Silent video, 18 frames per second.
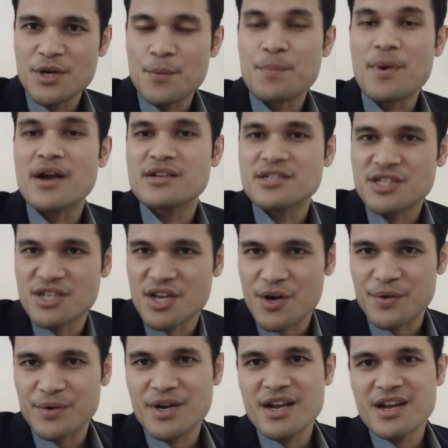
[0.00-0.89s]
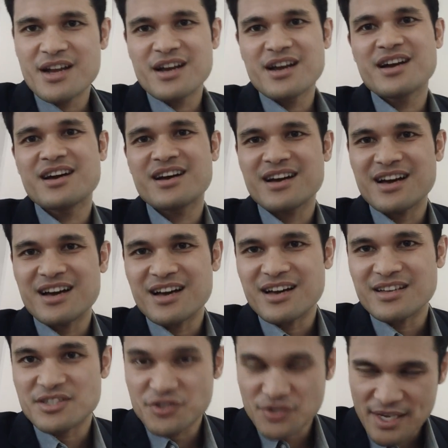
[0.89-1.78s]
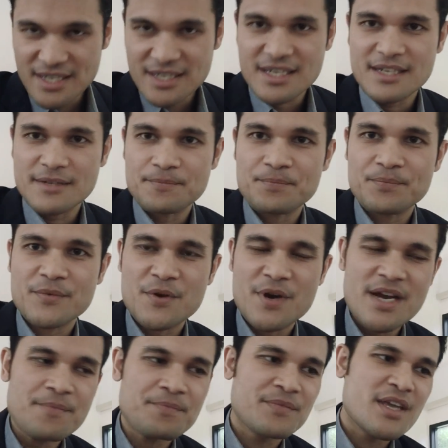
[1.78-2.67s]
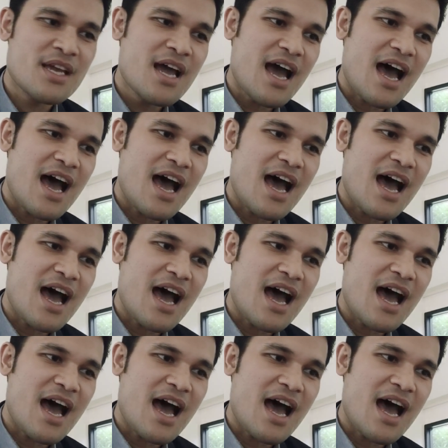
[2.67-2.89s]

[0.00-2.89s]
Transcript: personal thinking, right?